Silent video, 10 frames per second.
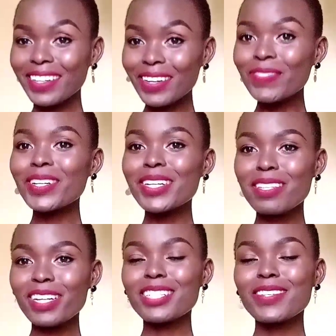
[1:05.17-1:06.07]
Of course,
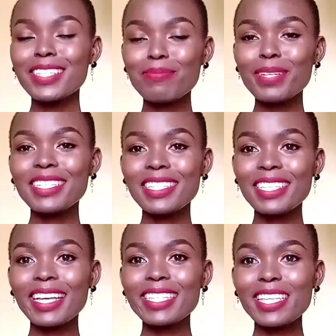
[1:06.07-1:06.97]
fashion space is
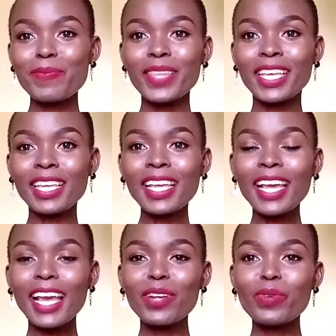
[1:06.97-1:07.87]
saying something.
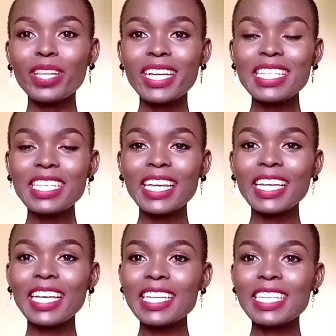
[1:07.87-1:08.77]
And what they are
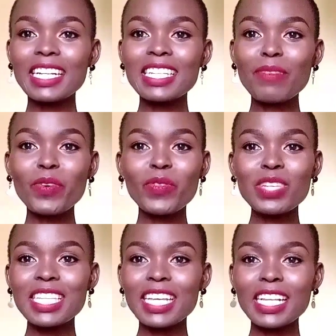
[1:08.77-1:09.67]
saying is that some of those
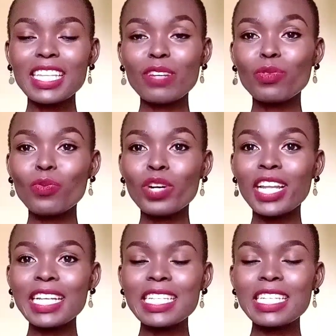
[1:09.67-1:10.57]
things that we wore
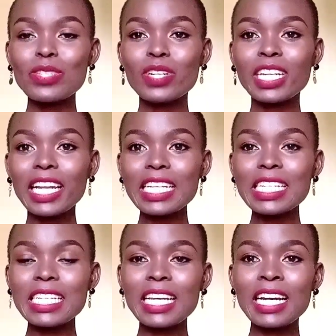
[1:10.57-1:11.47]
last season and
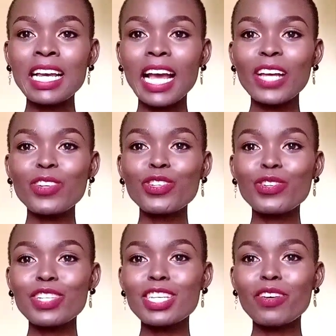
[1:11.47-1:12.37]
last year are not
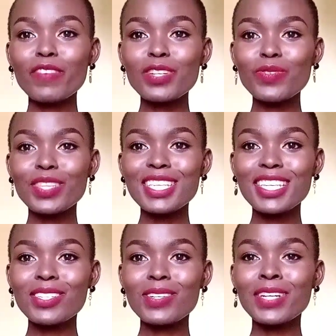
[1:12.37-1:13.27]
crossing over to this
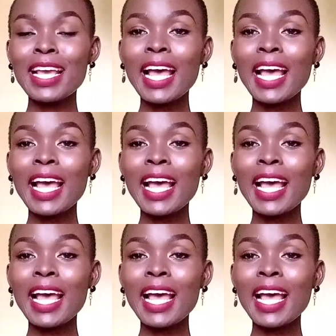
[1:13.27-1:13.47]
season.